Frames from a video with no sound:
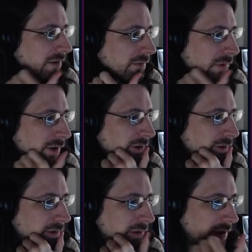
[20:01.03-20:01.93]
where,
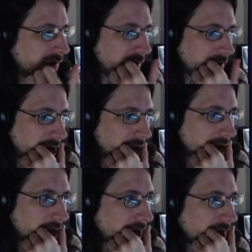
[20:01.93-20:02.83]

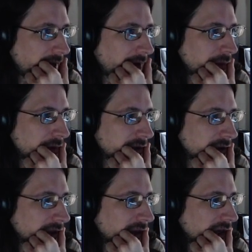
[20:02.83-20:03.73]
yeah, we're just
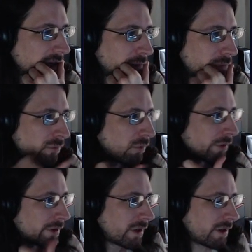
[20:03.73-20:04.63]
going to keep
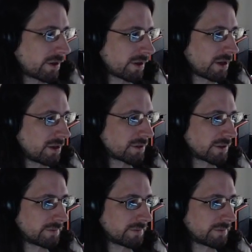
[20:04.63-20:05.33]
working on these